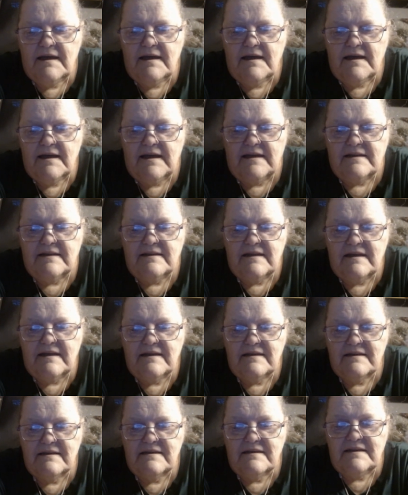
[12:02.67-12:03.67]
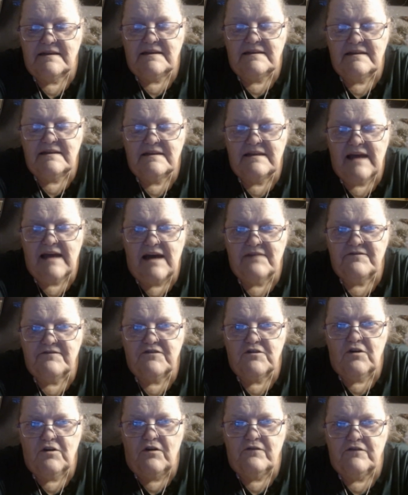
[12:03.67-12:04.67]
and he did that
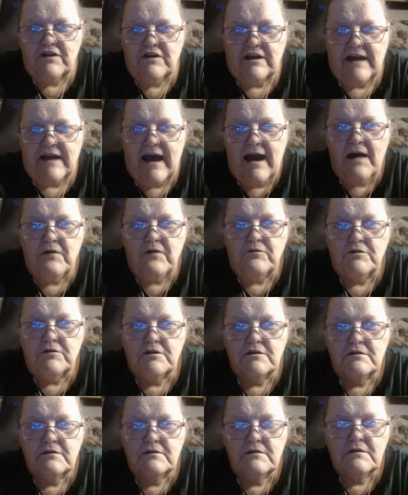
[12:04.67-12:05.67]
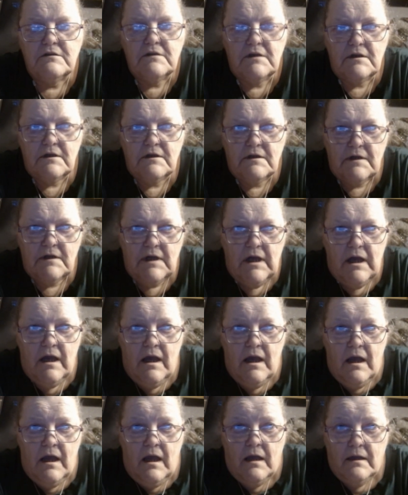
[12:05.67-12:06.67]
for over an hour.
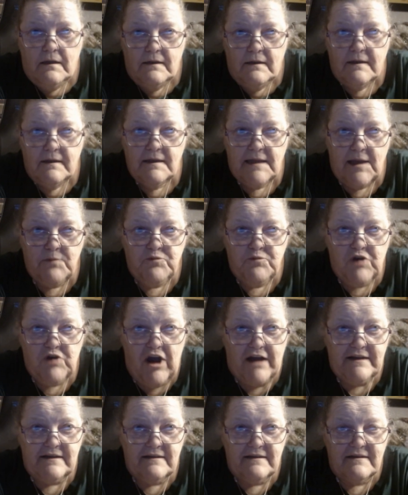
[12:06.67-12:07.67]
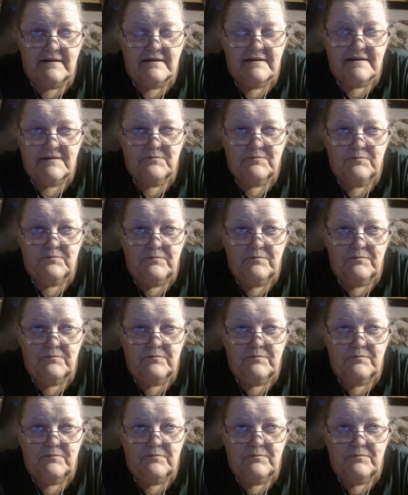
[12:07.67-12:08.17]
Then they brought in this